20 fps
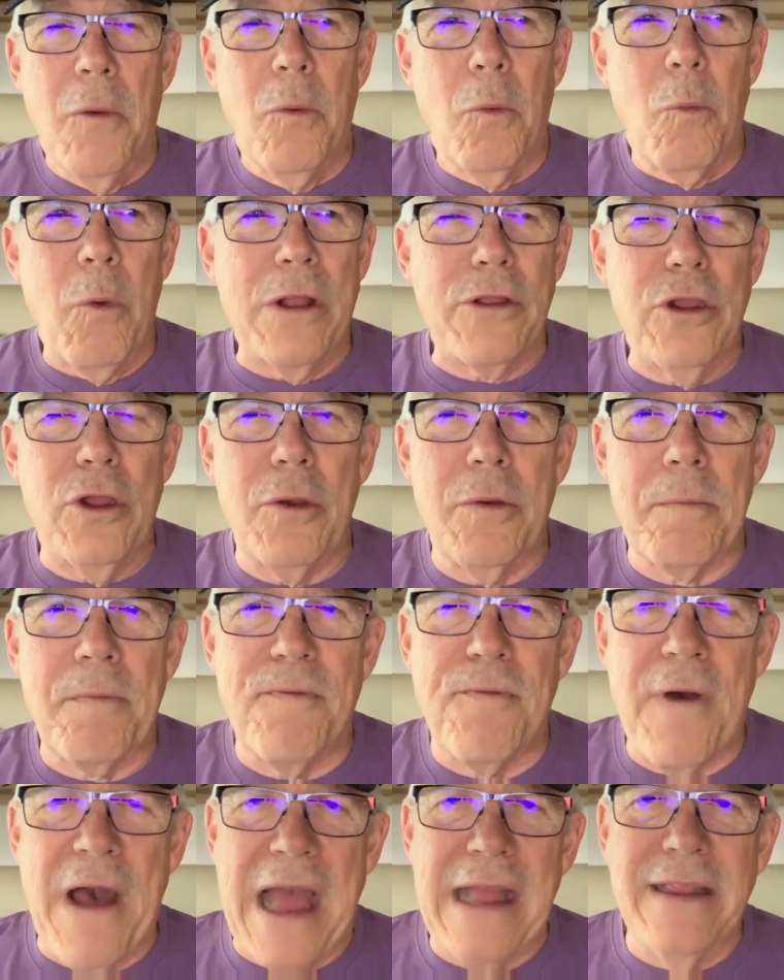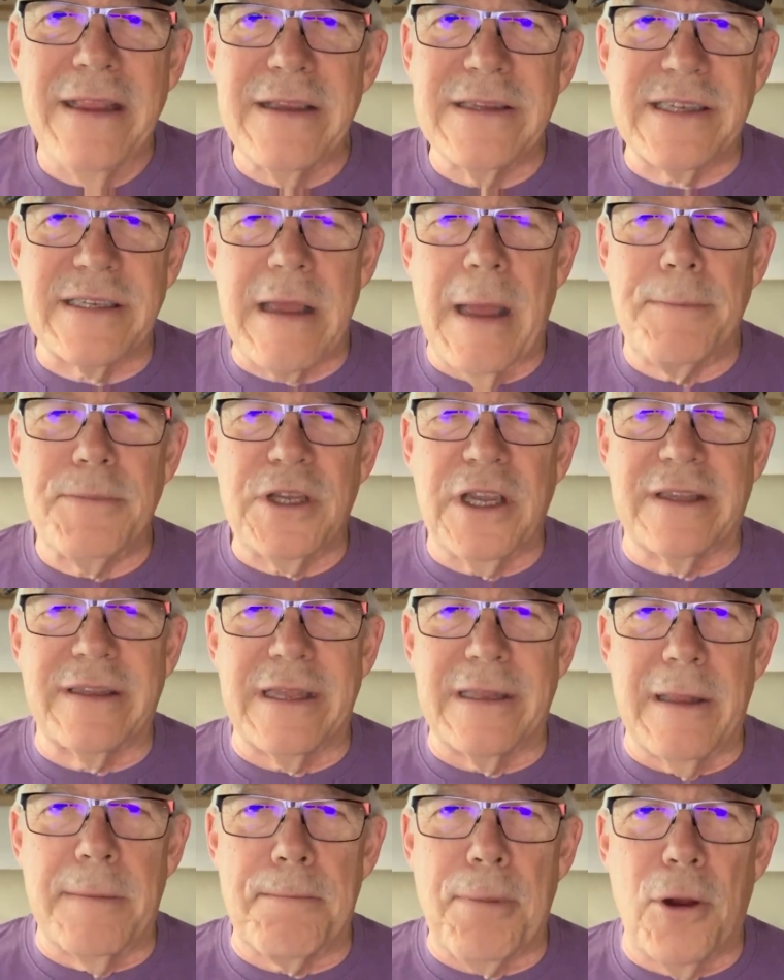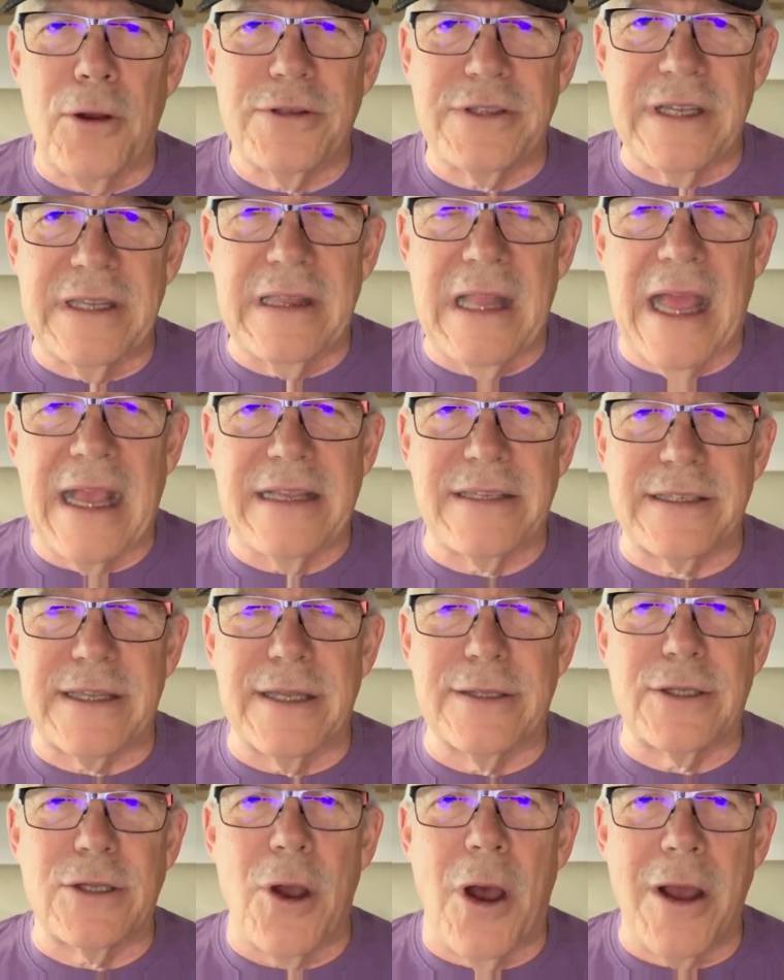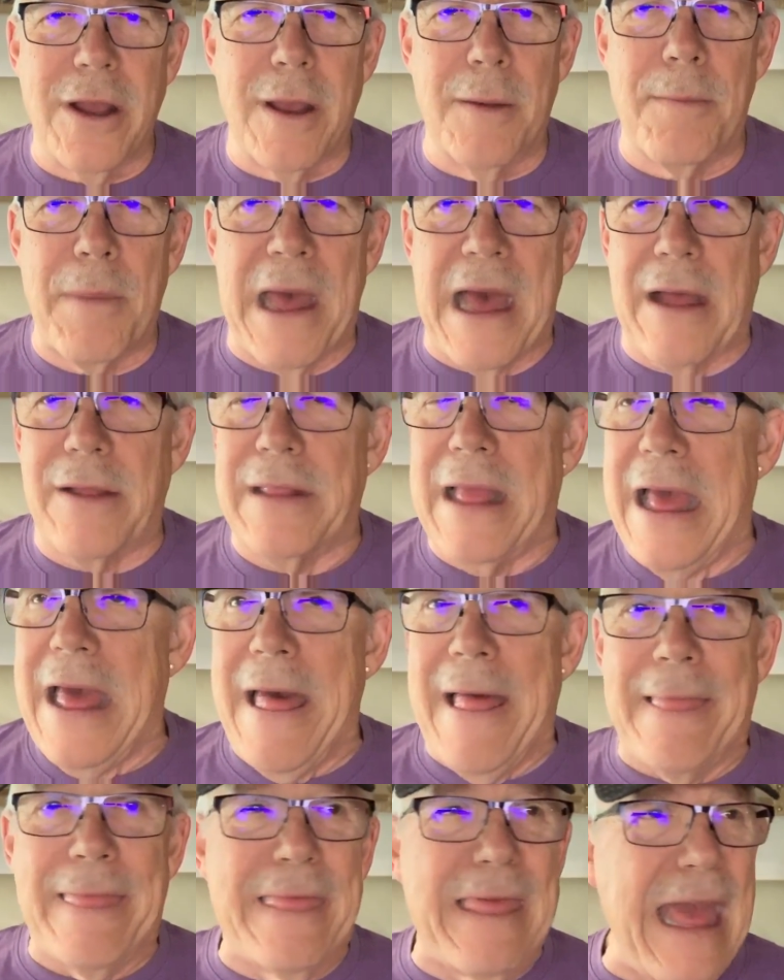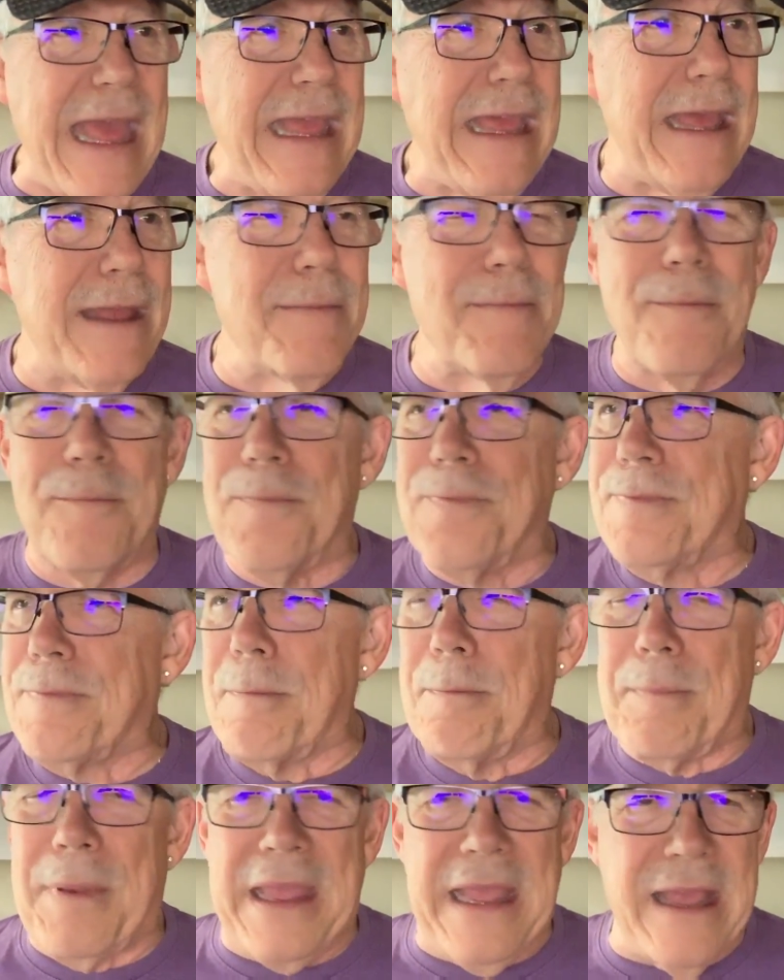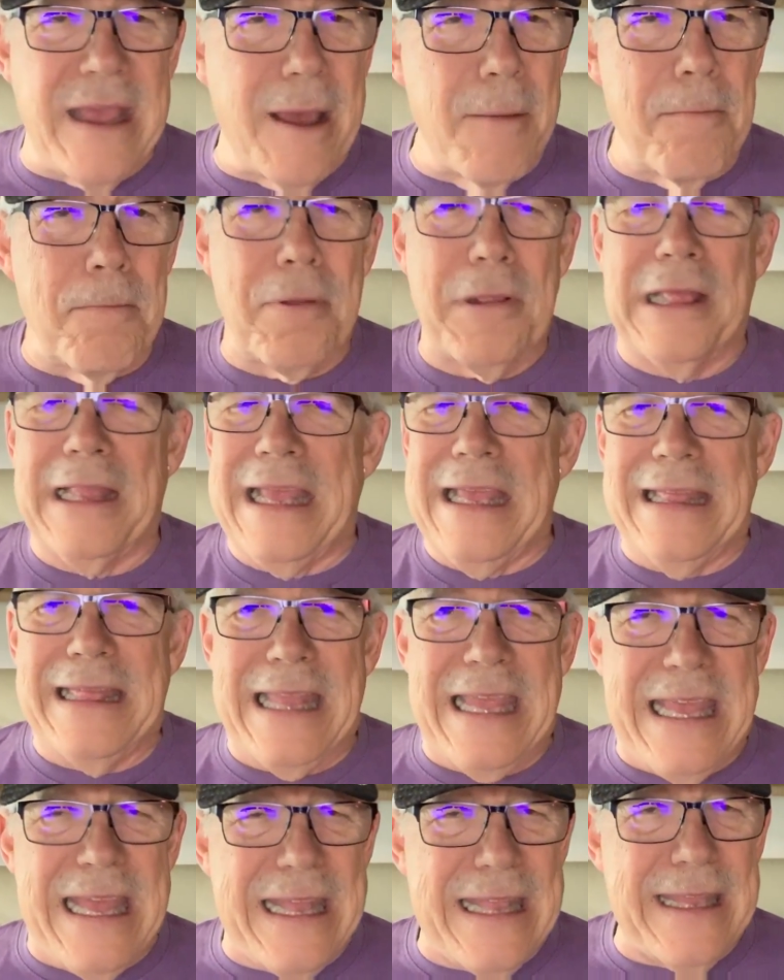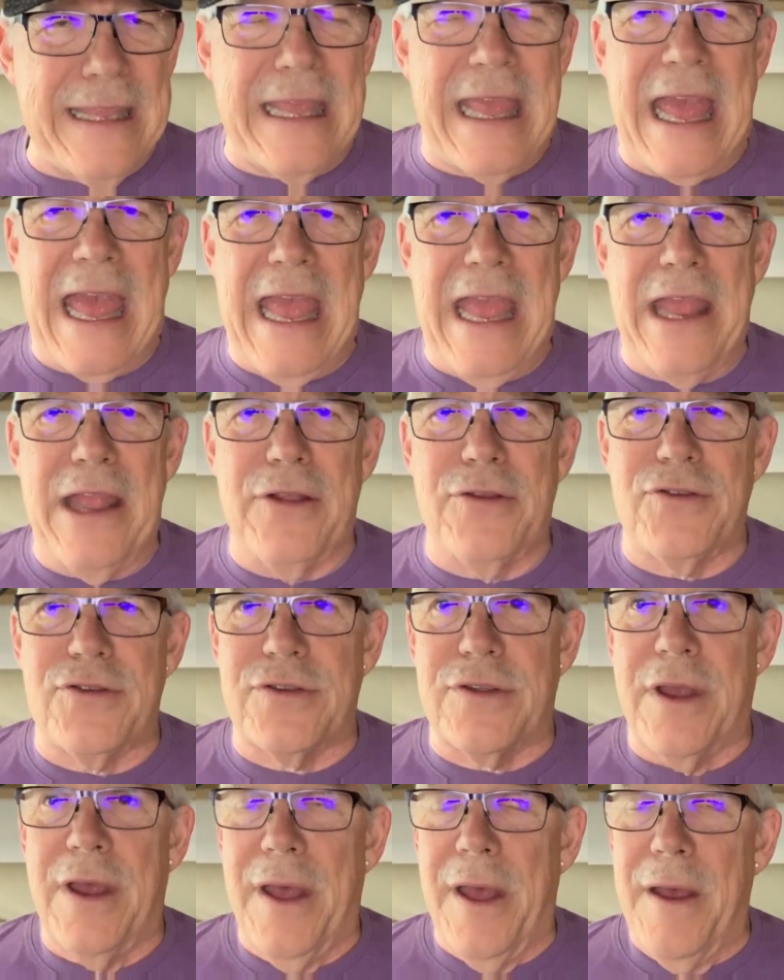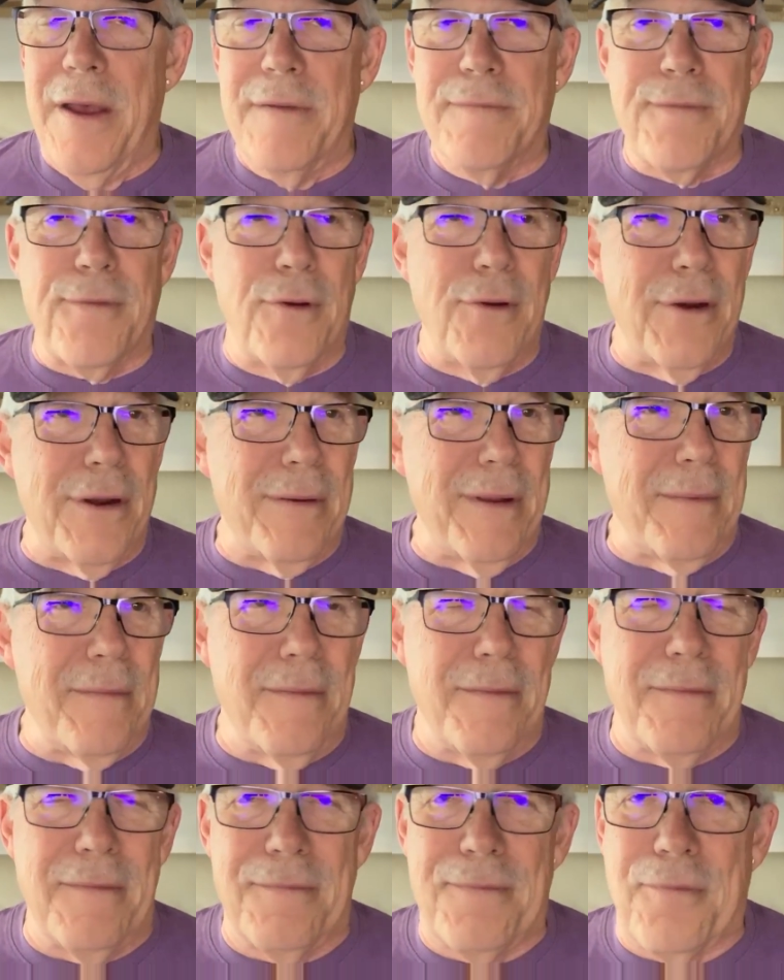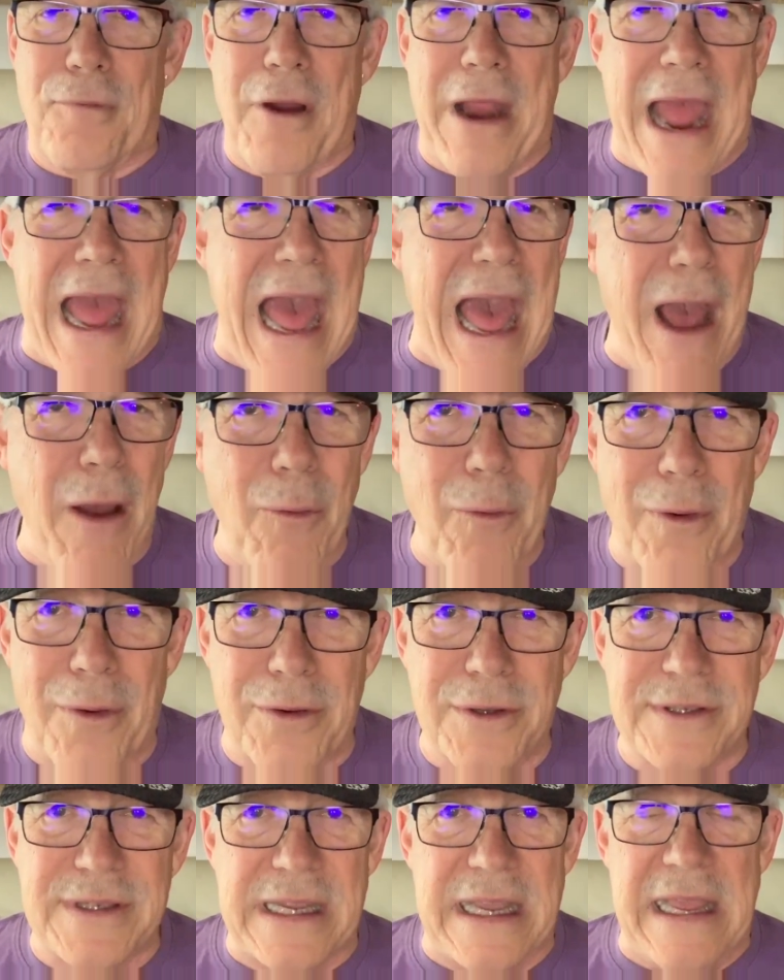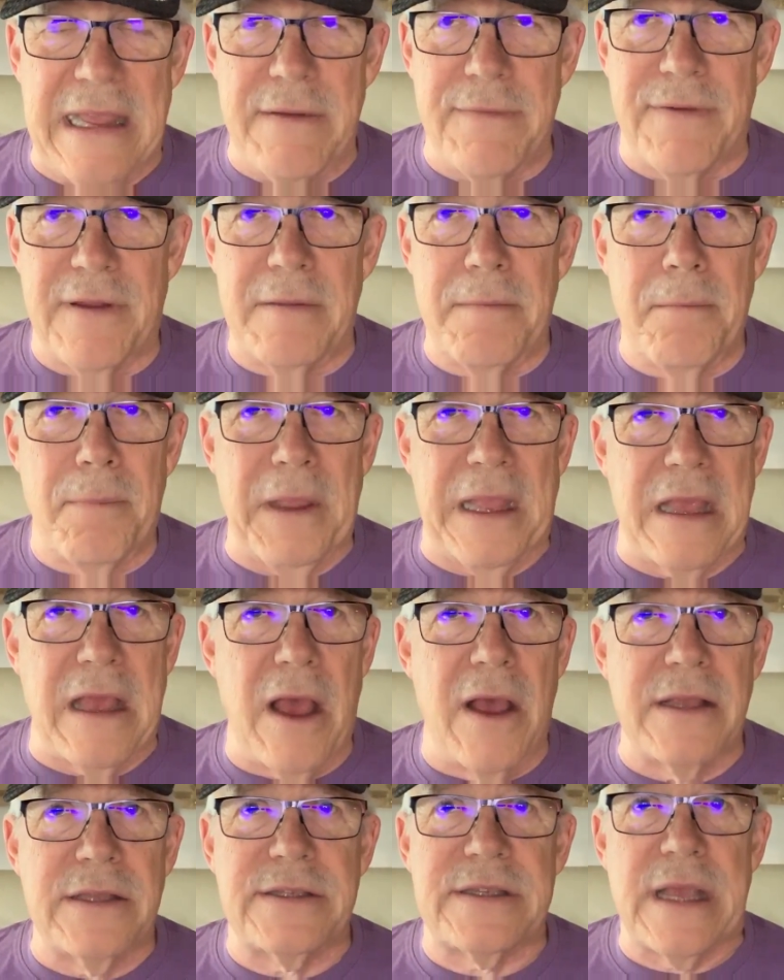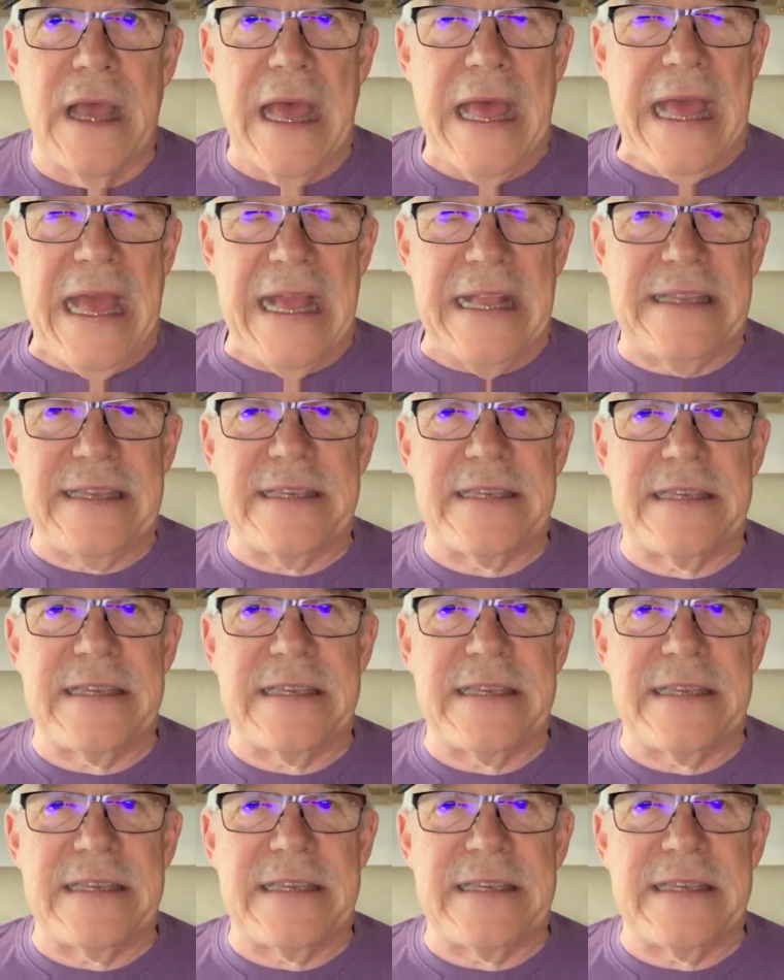when you find a subject that a person likes to talk about, they can be completely engaged for hours even, because it's